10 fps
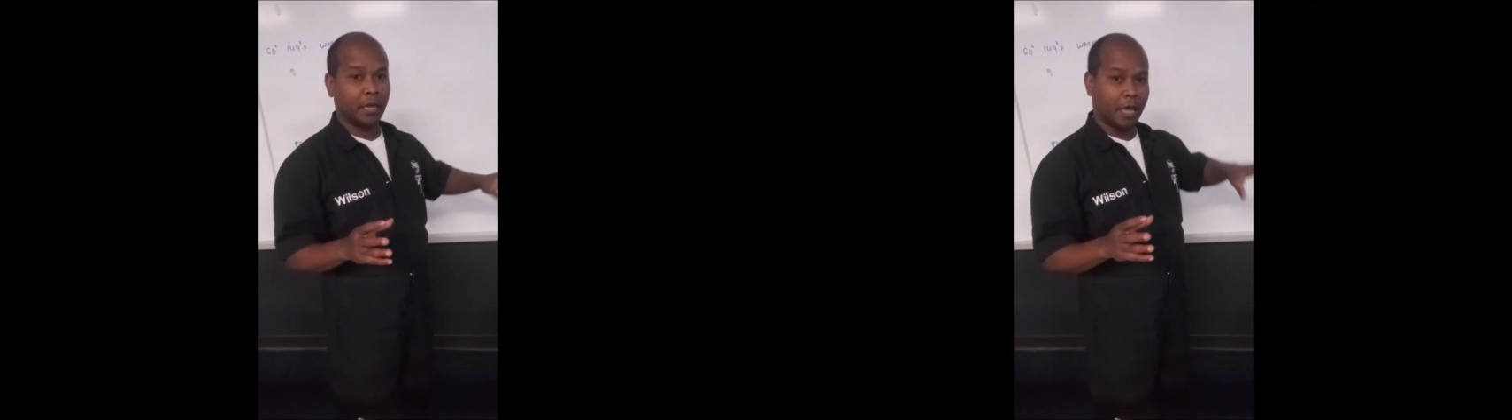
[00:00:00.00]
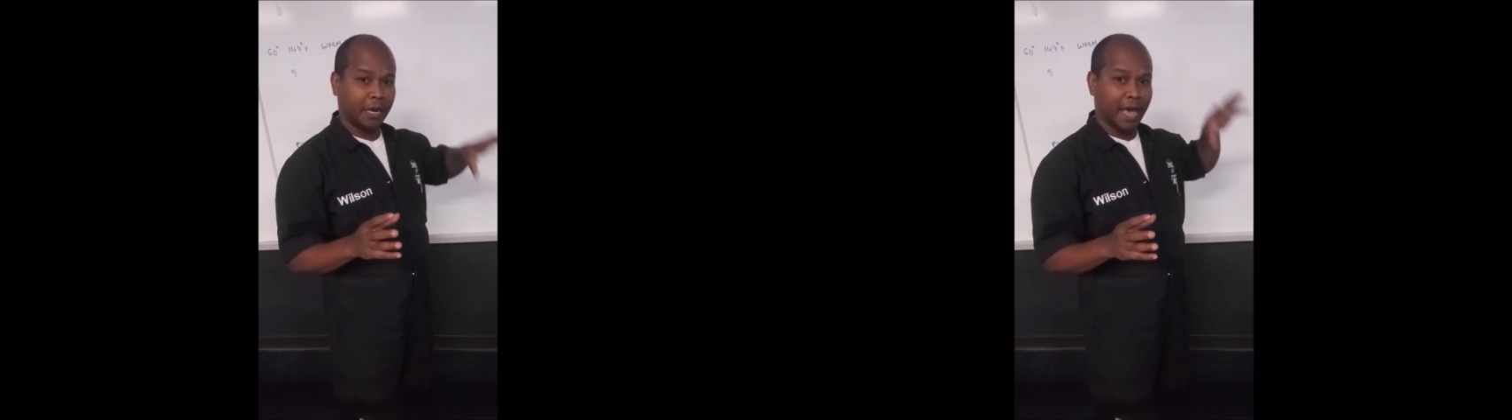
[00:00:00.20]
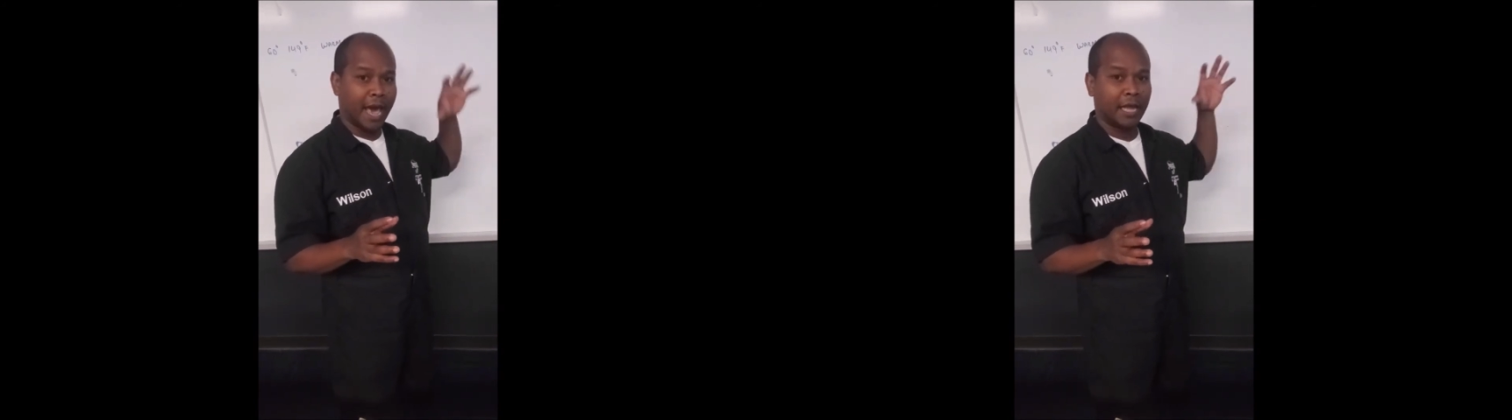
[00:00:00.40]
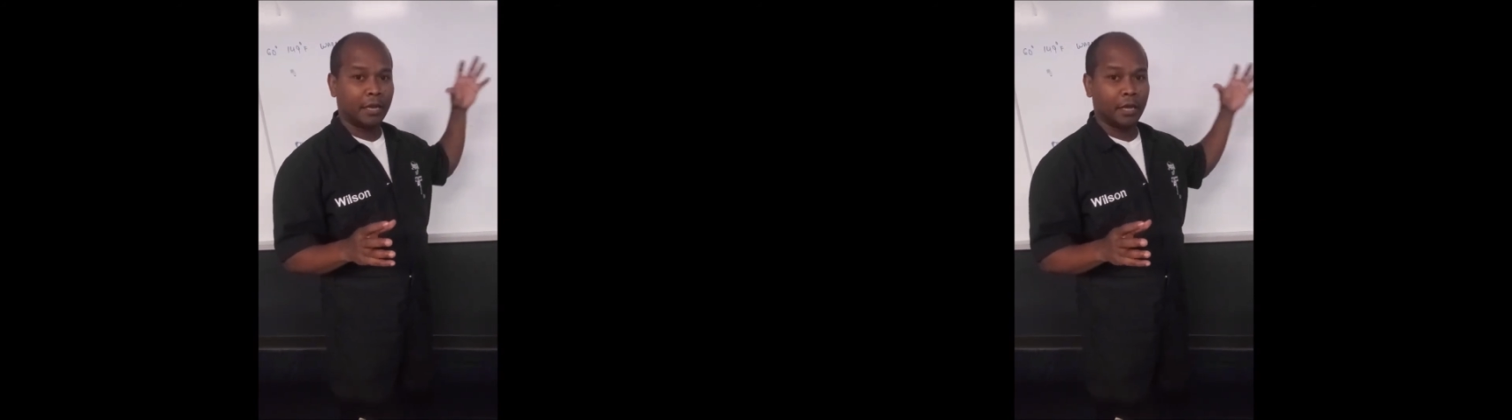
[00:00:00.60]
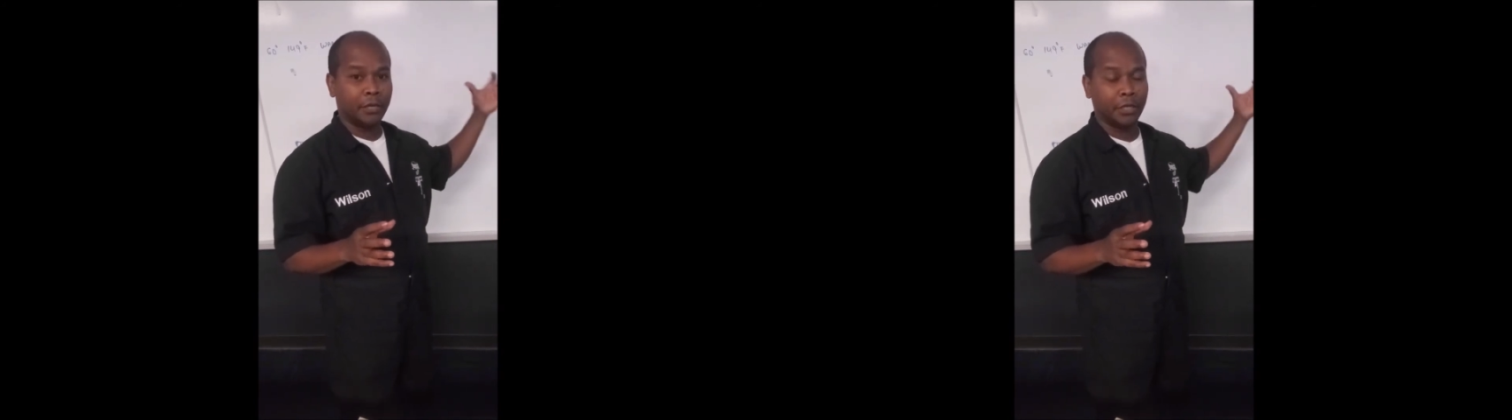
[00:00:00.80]
and
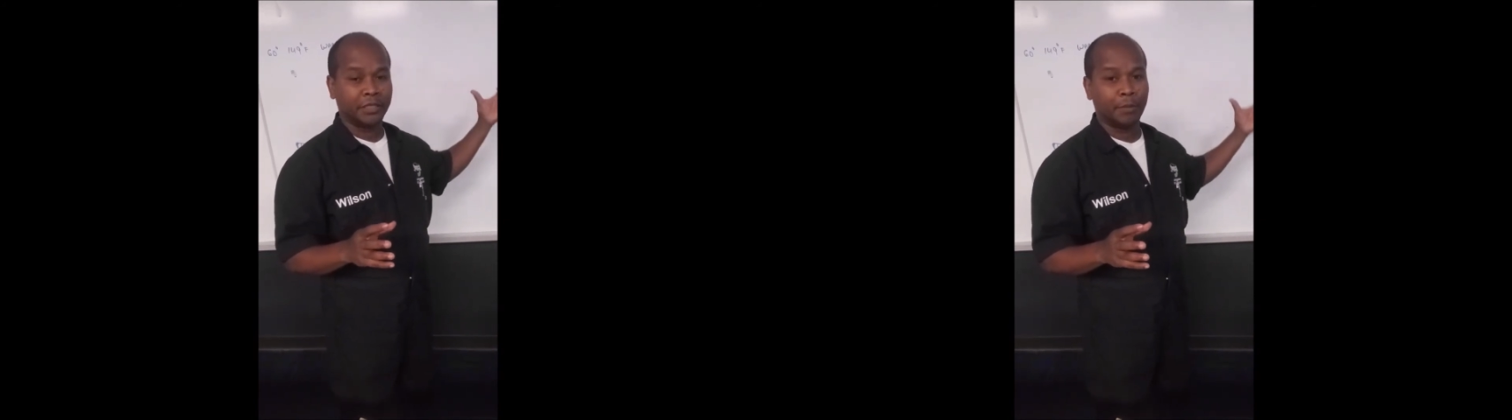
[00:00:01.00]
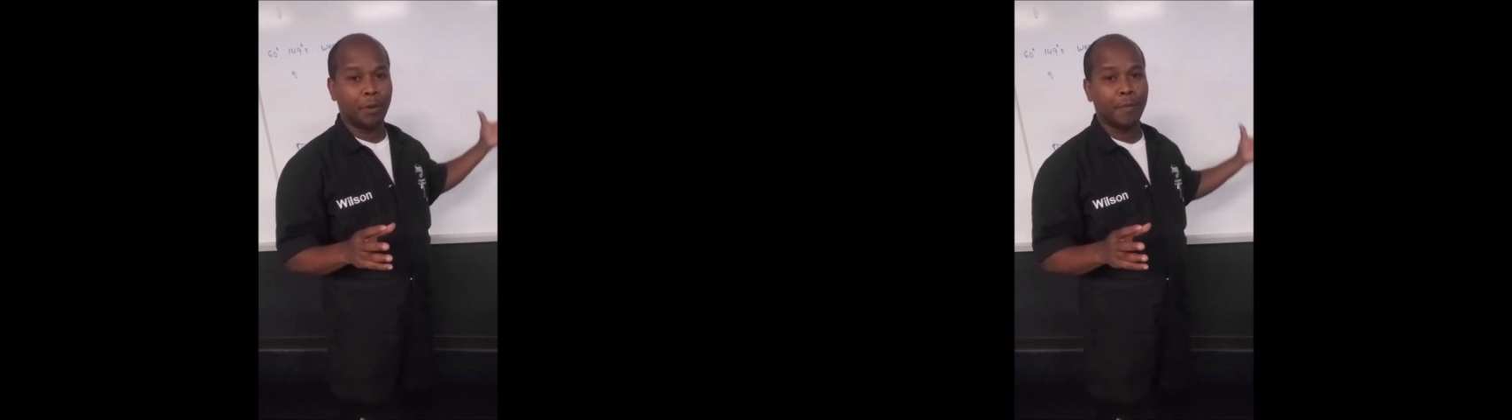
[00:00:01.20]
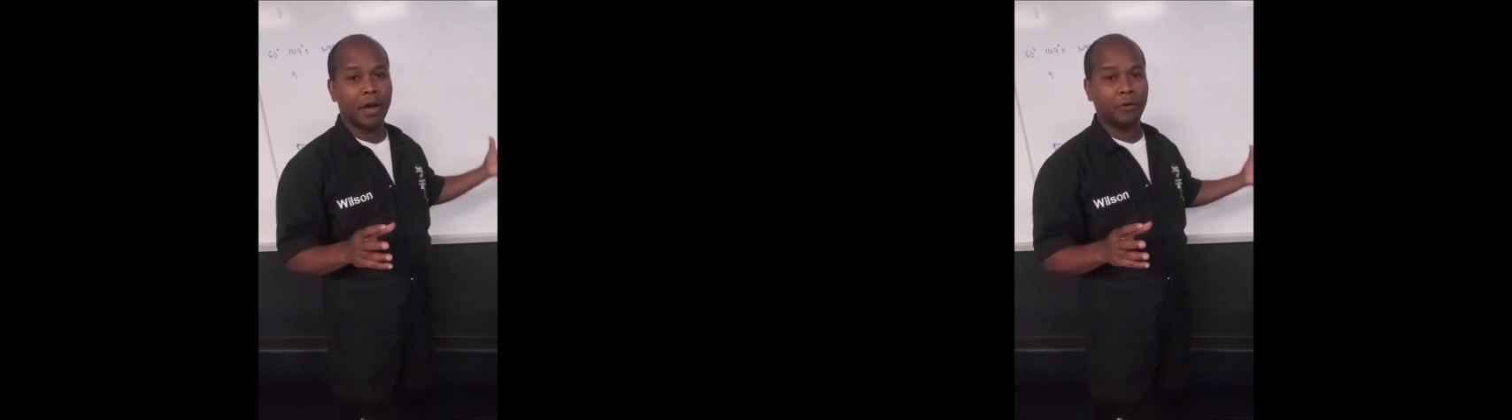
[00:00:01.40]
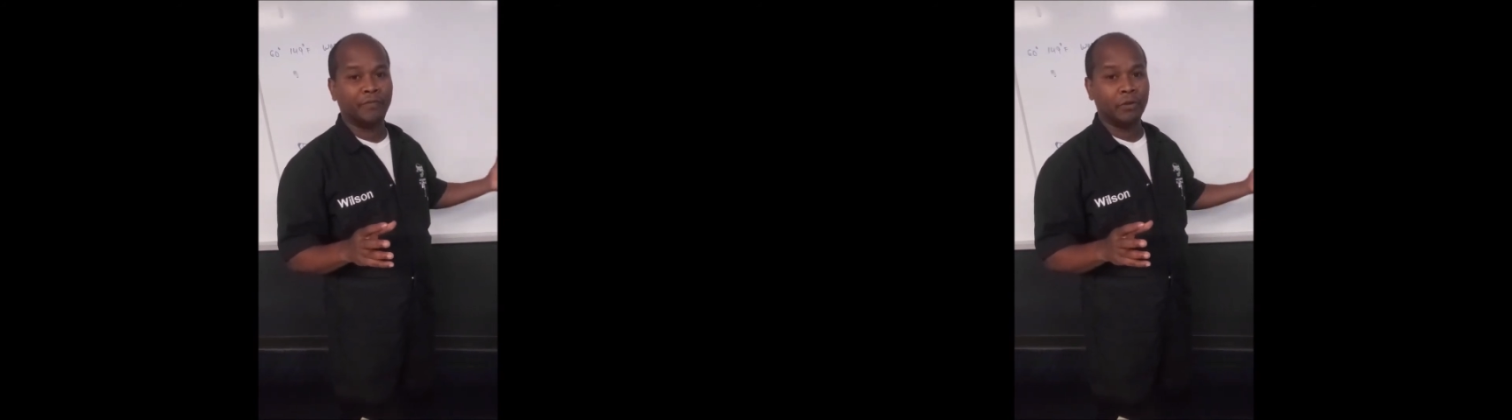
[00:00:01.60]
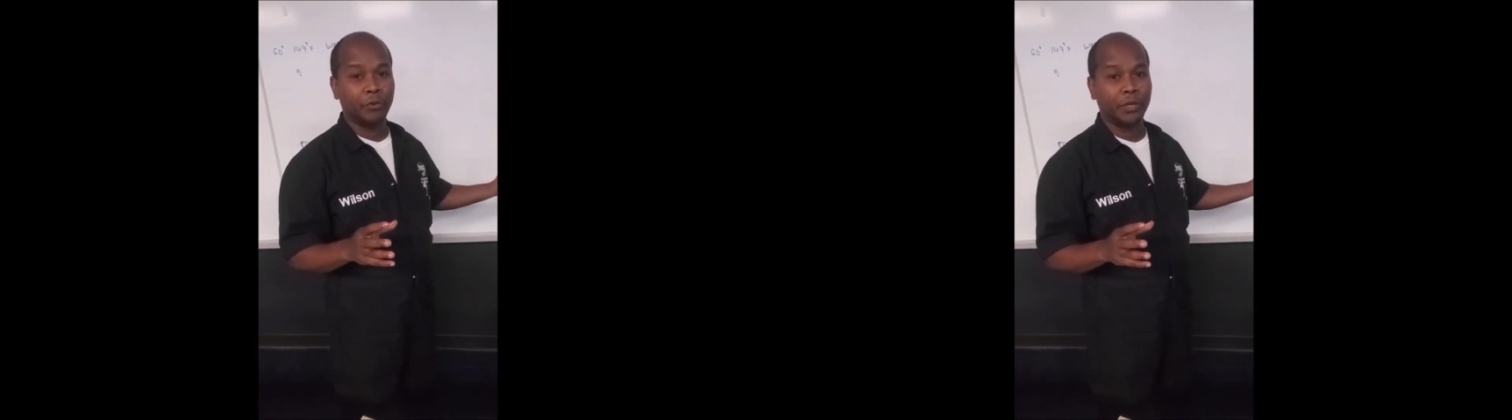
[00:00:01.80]
add in the same amount of
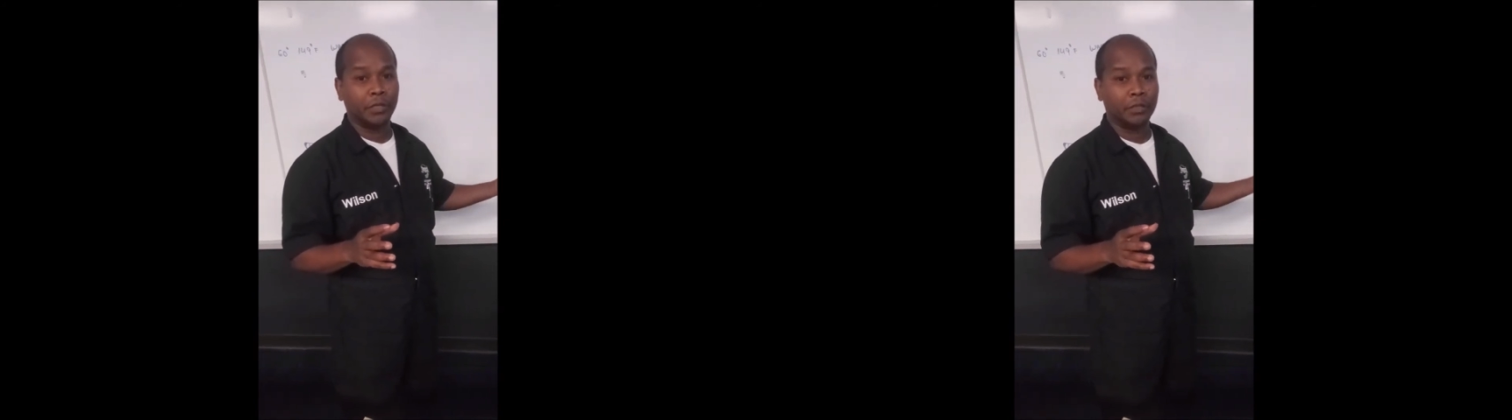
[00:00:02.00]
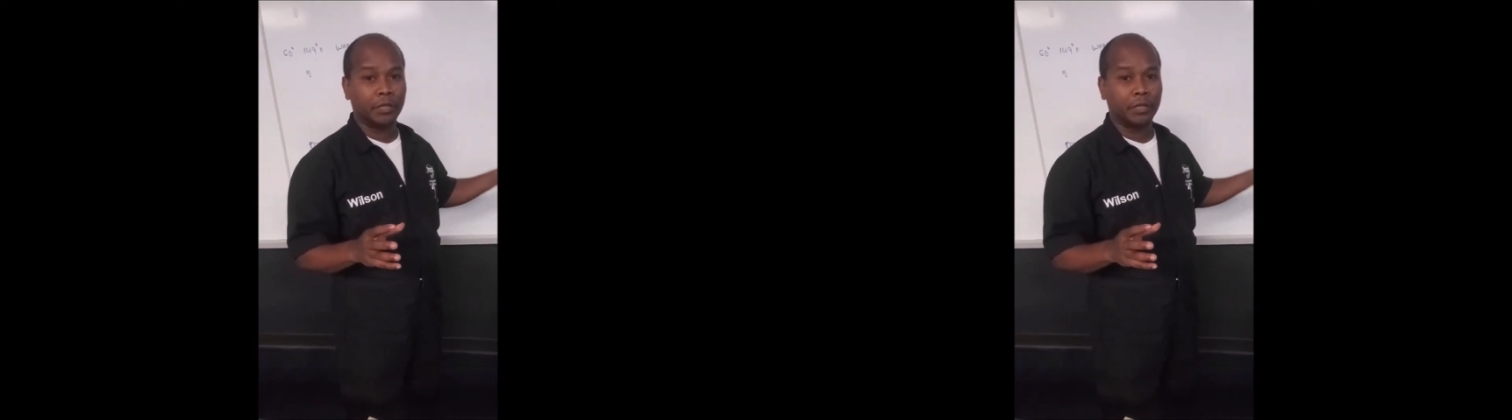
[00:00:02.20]
fluid